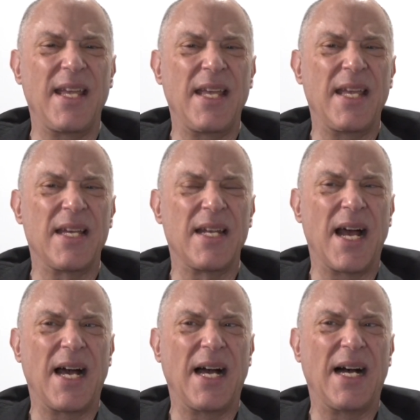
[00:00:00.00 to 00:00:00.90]
And
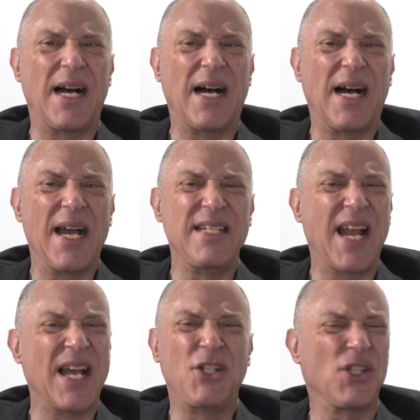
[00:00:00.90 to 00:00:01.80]

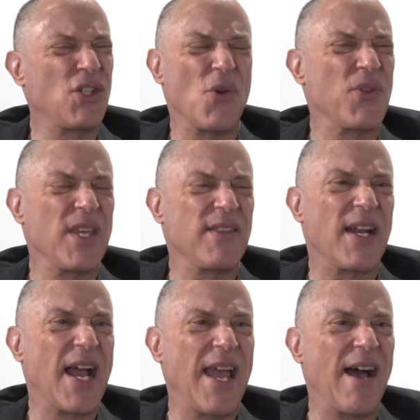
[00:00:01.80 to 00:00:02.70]
I just don't think
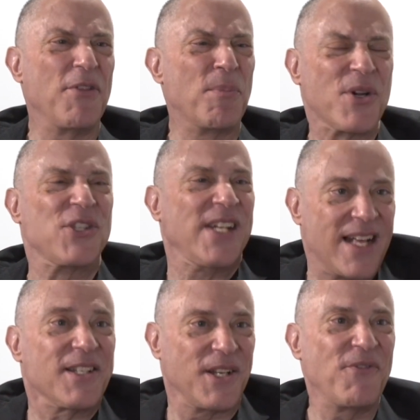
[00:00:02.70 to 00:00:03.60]
that I have the
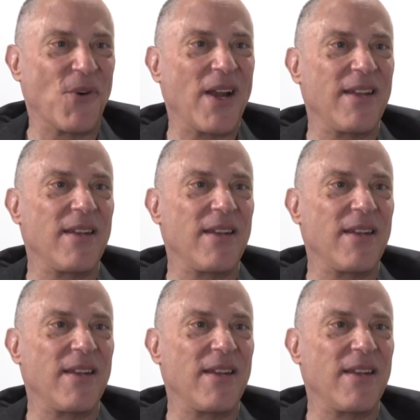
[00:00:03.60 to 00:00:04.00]
personality for it.